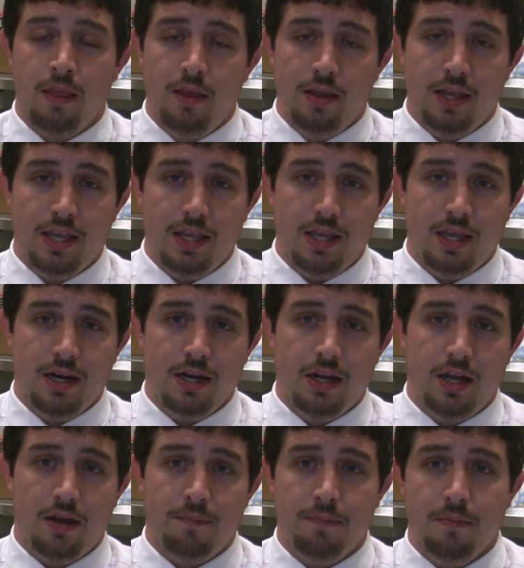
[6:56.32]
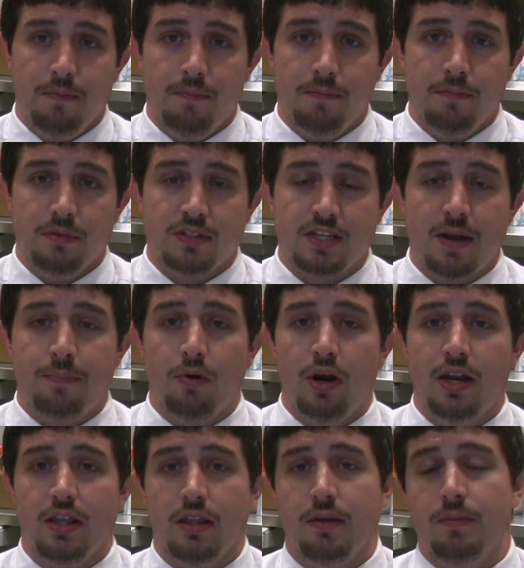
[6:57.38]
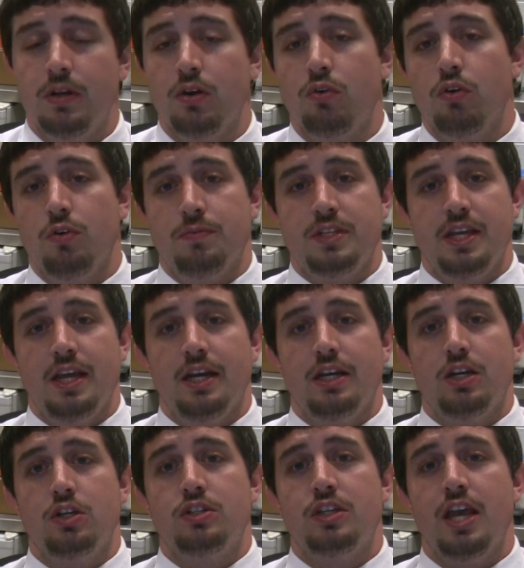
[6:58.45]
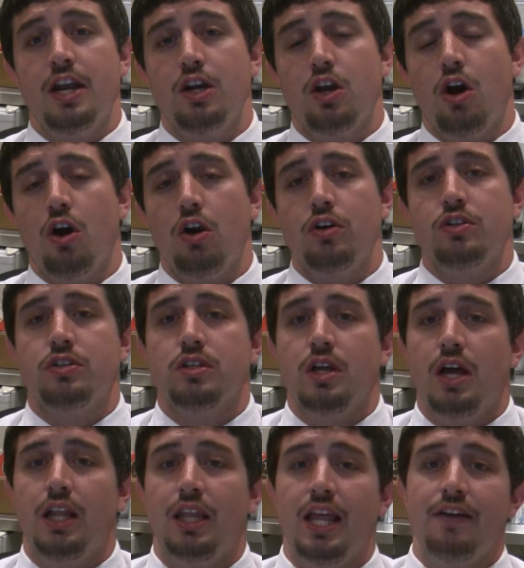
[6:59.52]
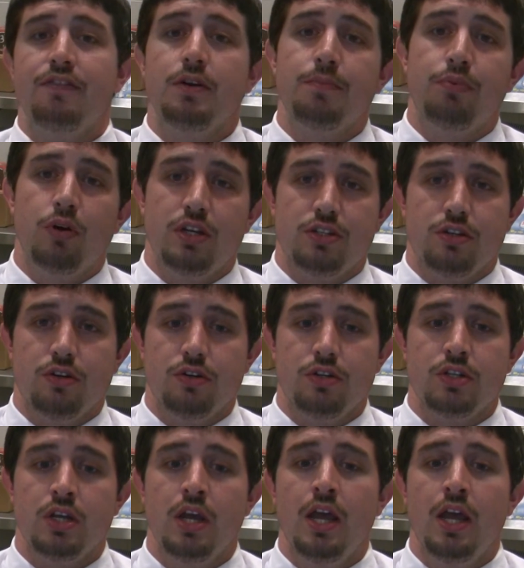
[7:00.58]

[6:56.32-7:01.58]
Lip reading: He ended up separating them into groups. He had 10 guards, 11 prisoners,